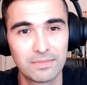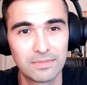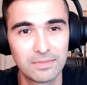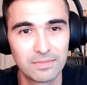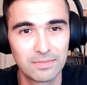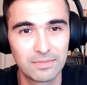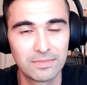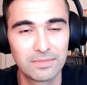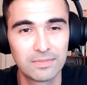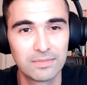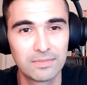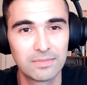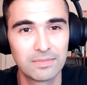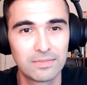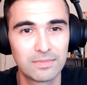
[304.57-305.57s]

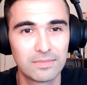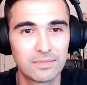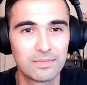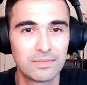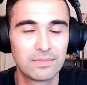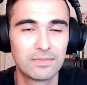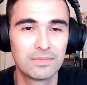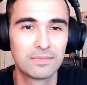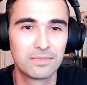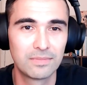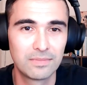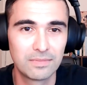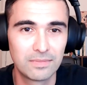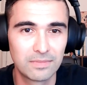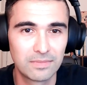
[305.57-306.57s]

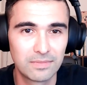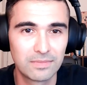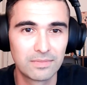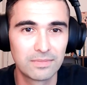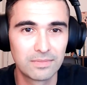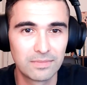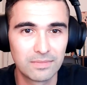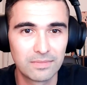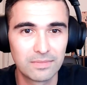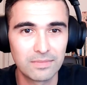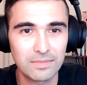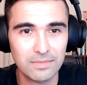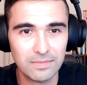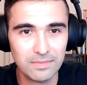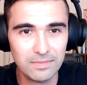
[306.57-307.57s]

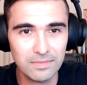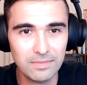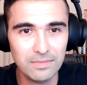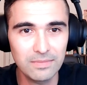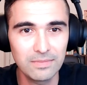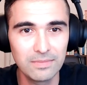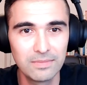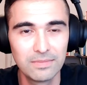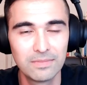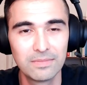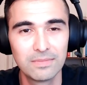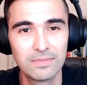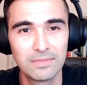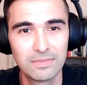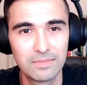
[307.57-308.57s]

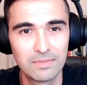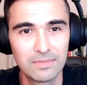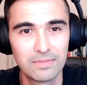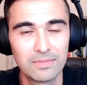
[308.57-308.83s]
This person isn't speaking.